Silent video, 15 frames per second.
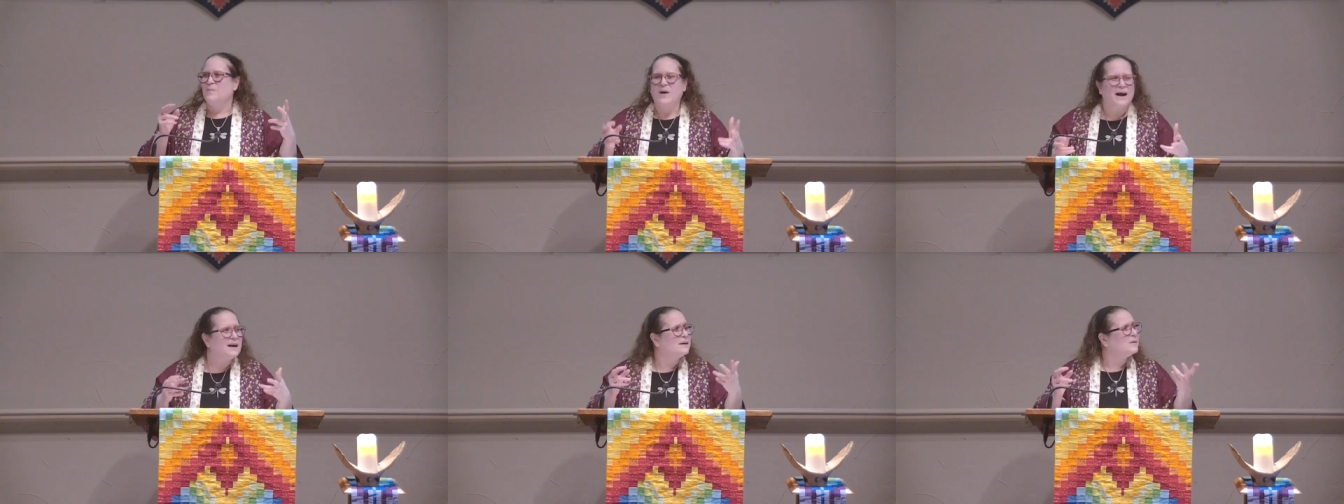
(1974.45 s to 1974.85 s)

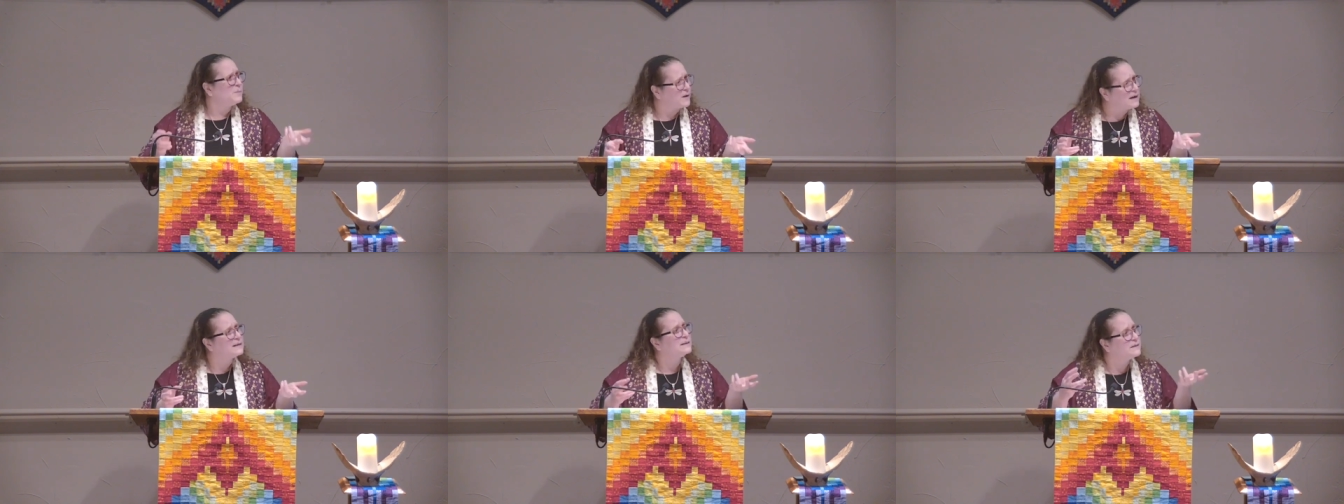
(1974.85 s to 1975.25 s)
by
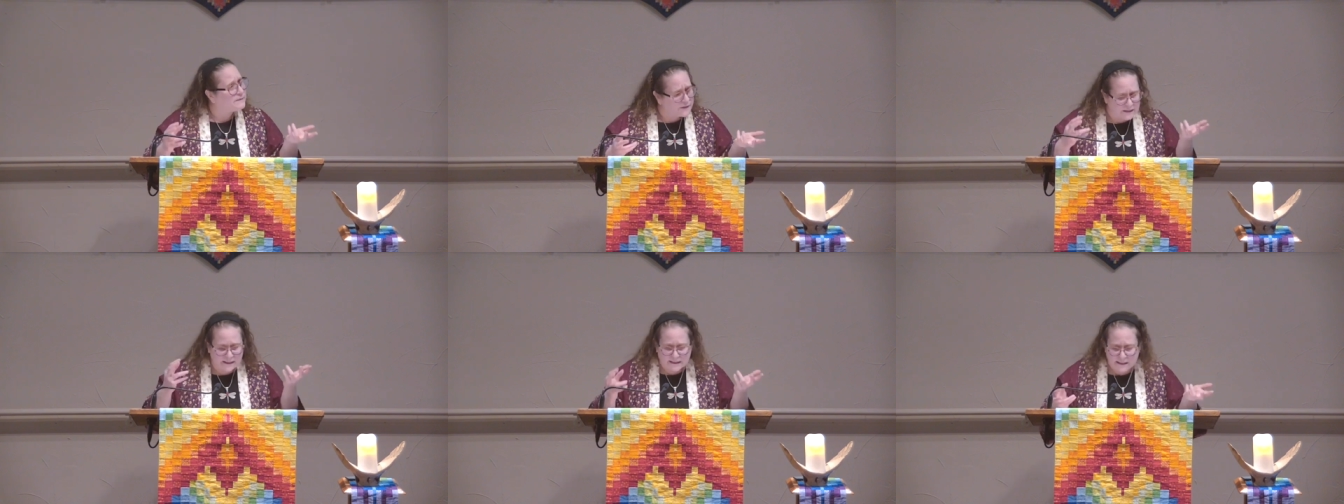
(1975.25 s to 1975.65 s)

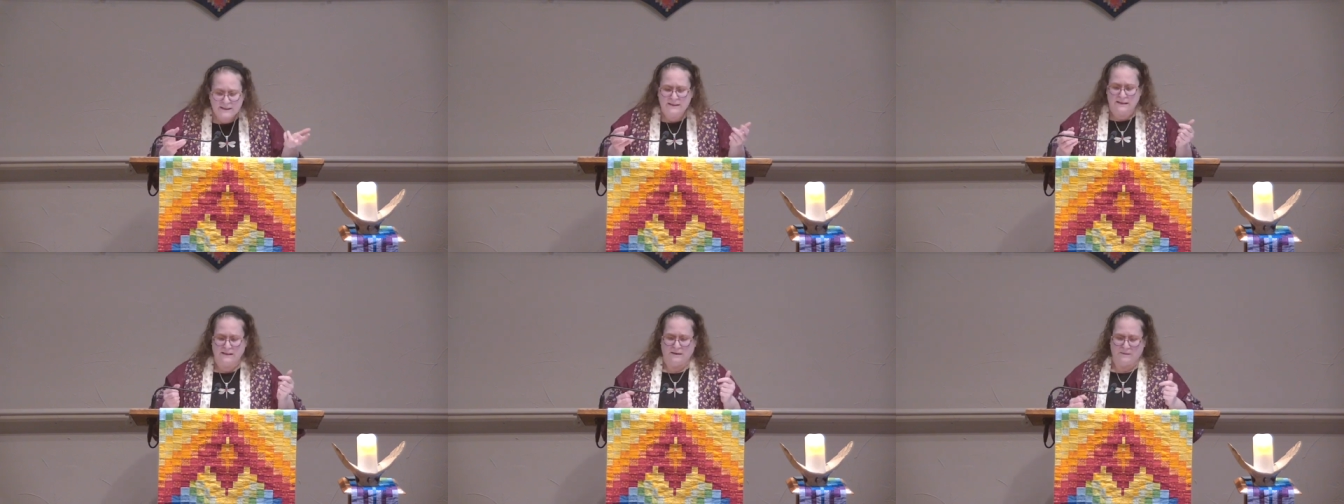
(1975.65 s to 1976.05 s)
oppressive
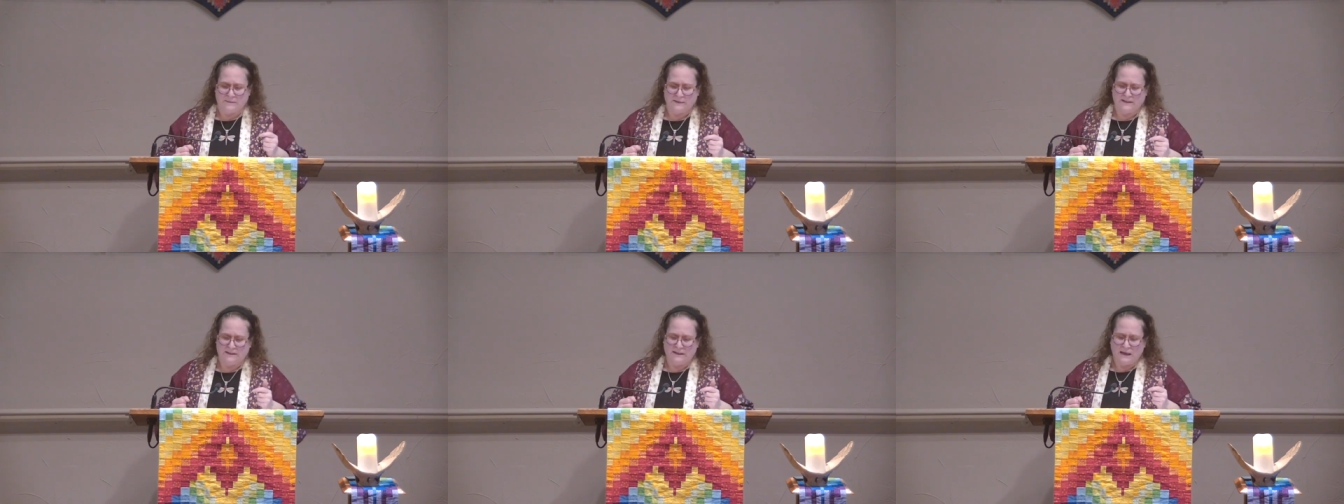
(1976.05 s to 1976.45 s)

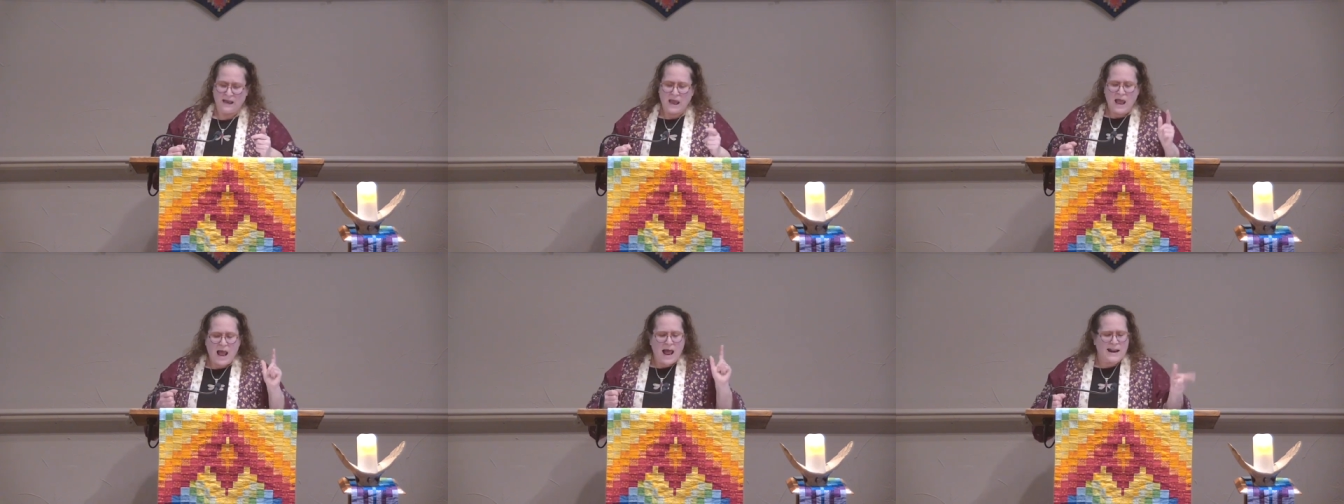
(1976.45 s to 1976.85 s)
systems.
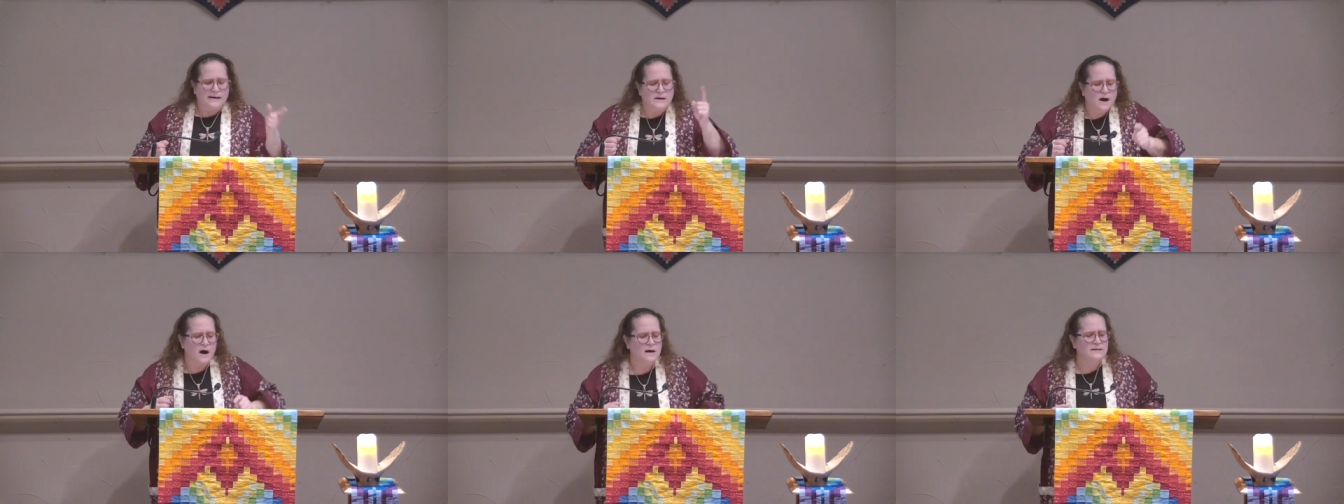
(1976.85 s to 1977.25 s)

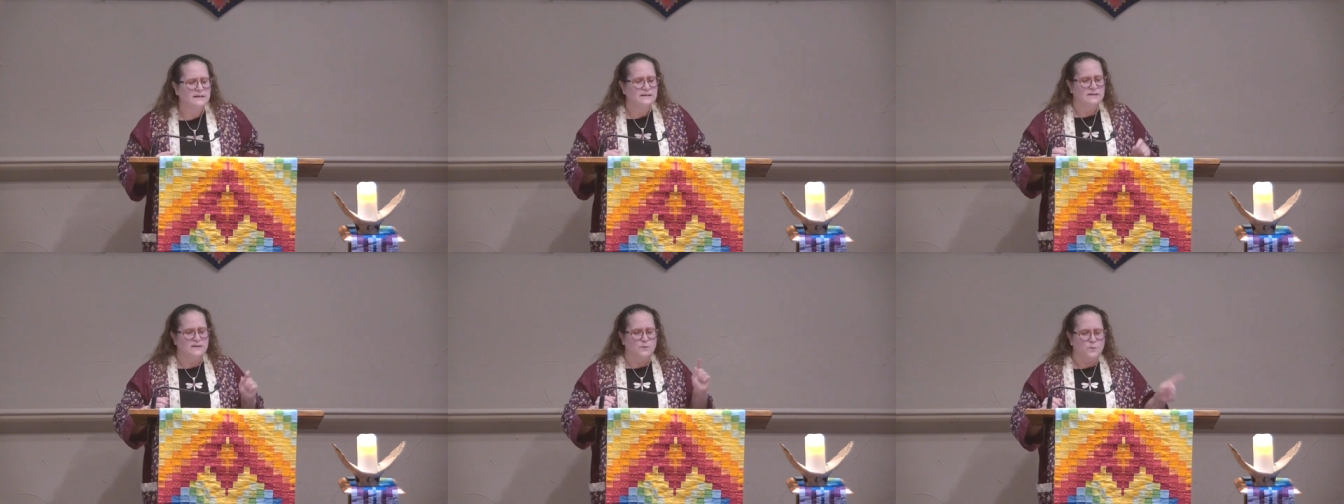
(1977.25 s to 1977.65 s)
And it
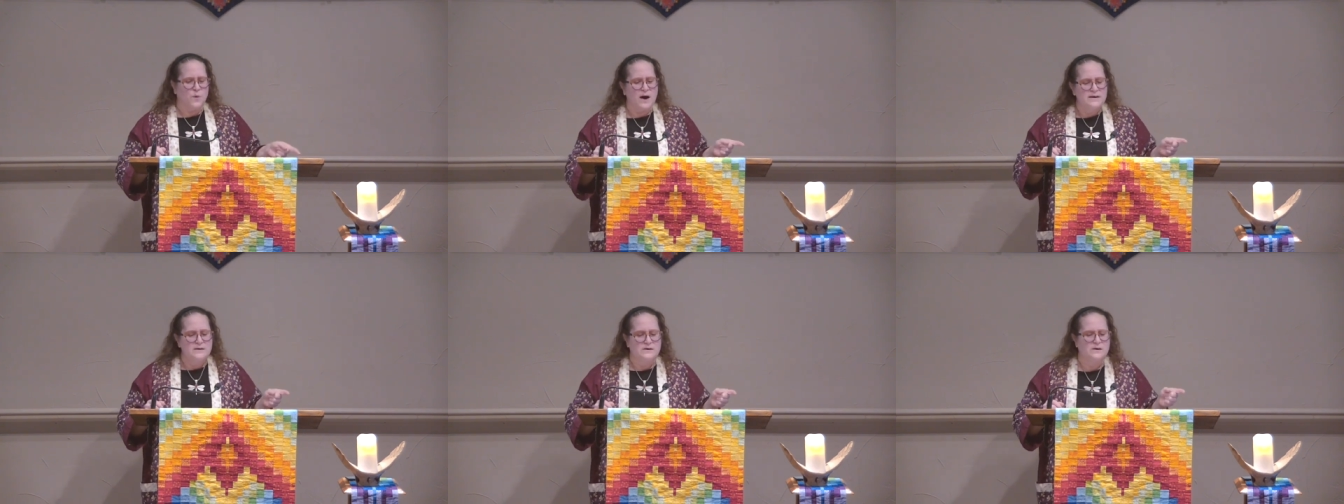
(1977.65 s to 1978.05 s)
calls us to
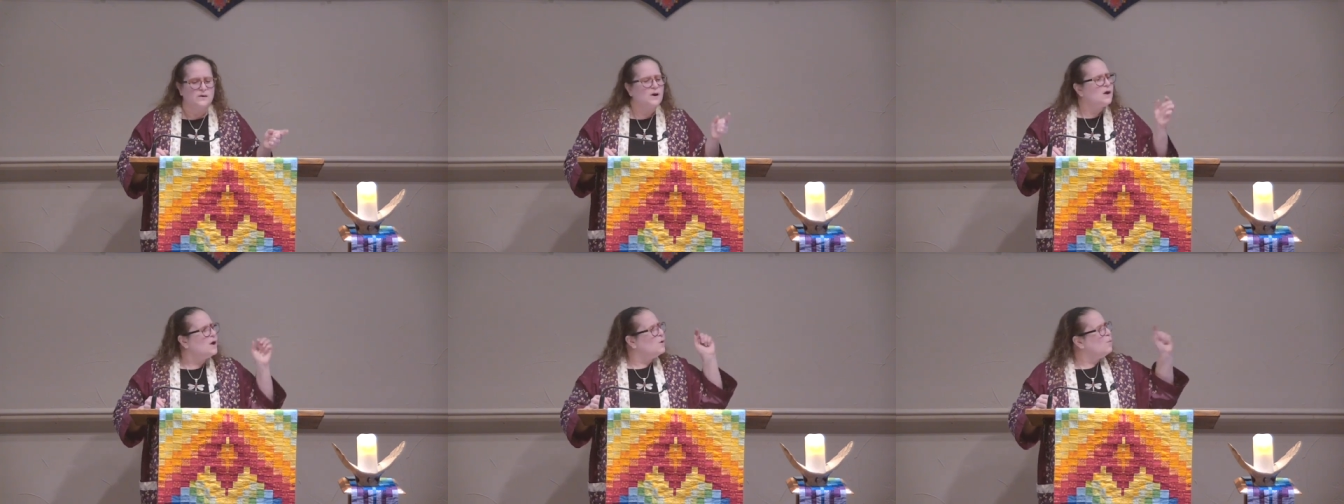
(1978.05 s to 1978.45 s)
wonder,